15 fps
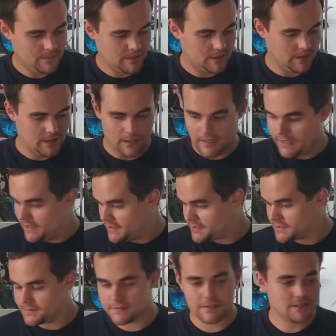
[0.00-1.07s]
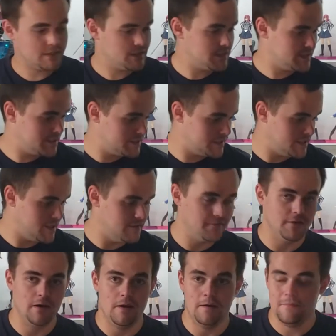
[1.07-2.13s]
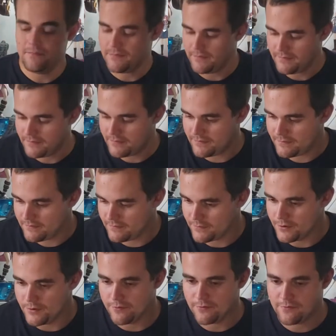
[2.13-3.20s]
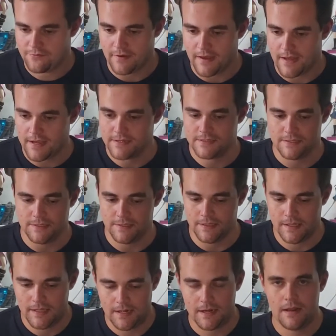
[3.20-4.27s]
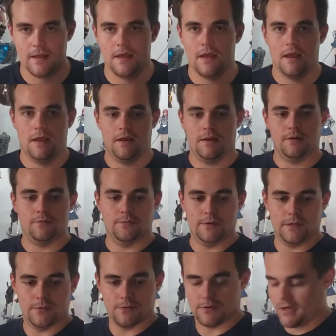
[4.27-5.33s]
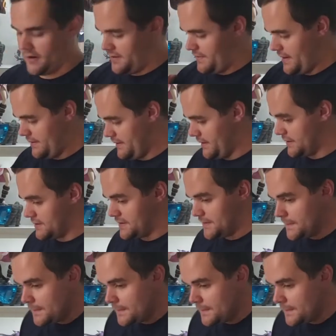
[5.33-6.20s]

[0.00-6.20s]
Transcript: clean some of this stuff up real fast, and then we will talk about this.